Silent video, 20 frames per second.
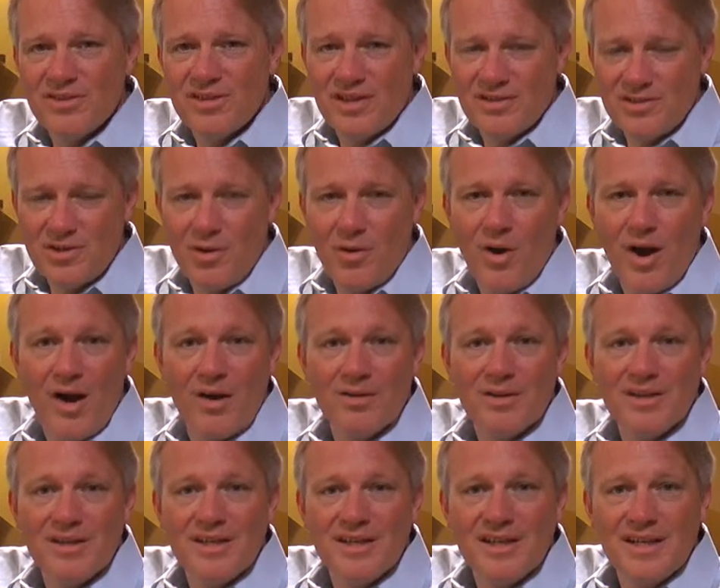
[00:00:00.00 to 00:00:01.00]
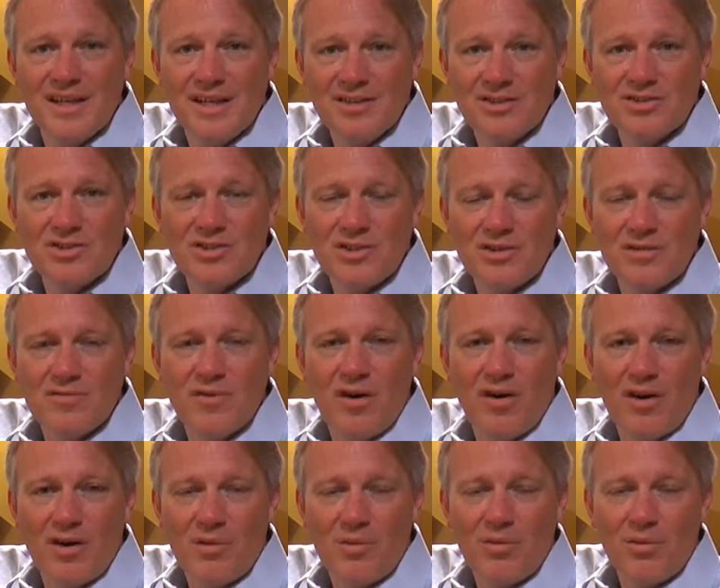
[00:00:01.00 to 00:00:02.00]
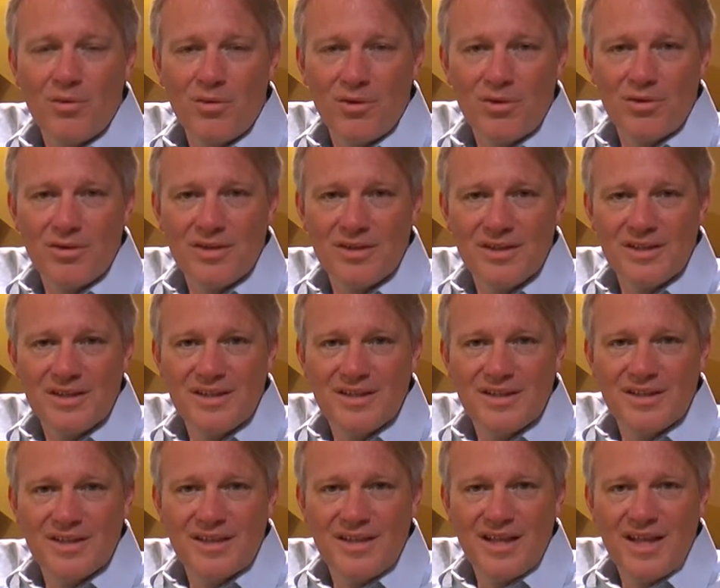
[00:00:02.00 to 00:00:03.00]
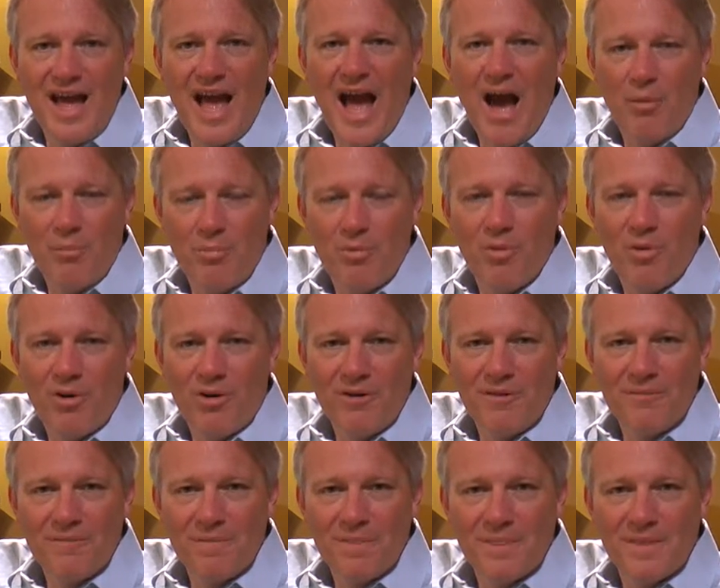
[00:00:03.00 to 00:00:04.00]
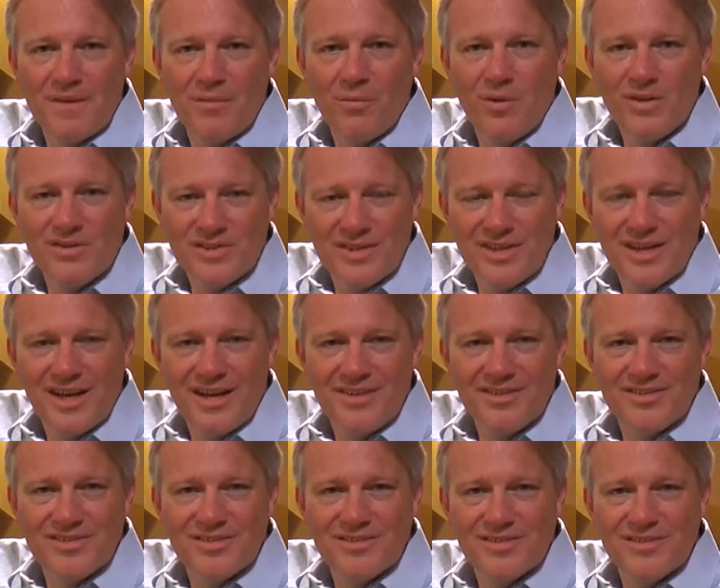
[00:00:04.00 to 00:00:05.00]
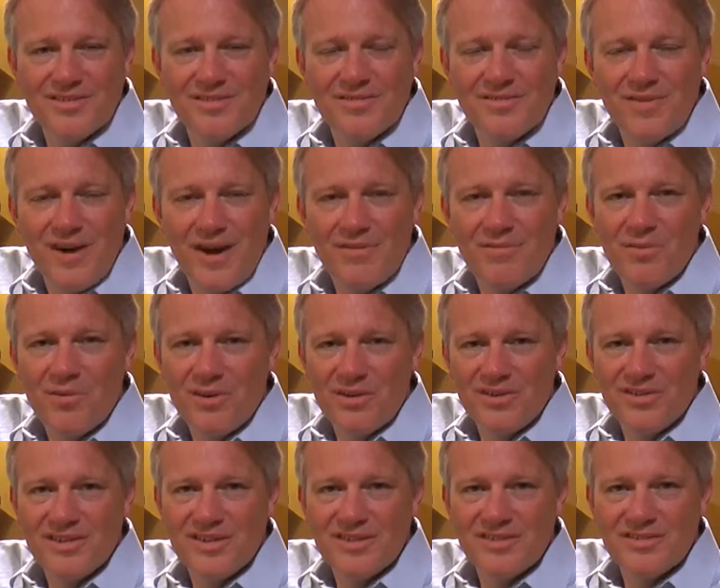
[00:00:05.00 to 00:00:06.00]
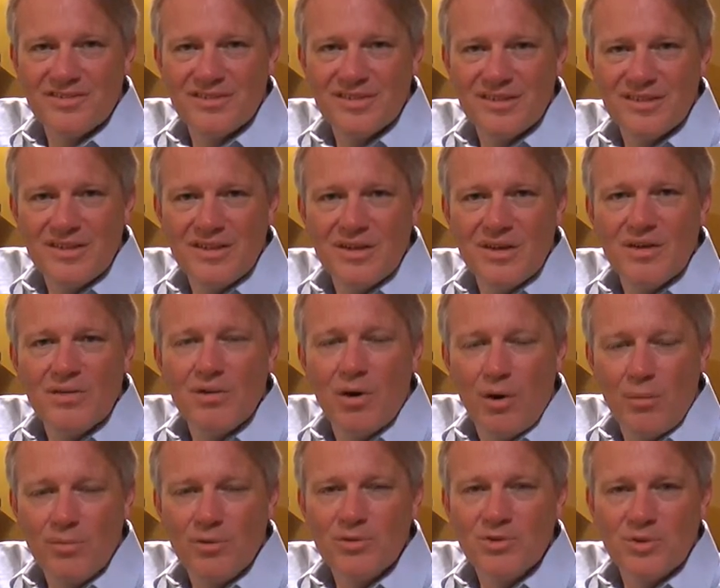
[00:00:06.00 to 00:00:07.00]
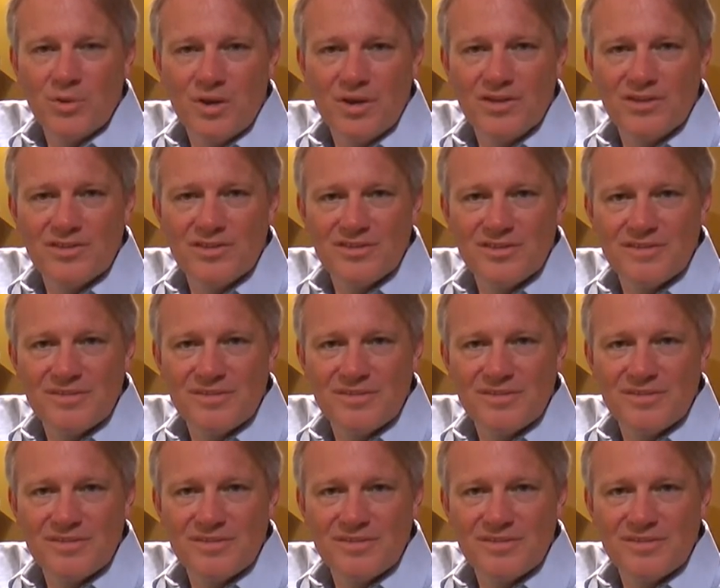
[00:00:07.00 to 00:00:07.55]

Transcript: let's go out and serve our world. Outpour, Wednesday nights, 546. Hope you join us.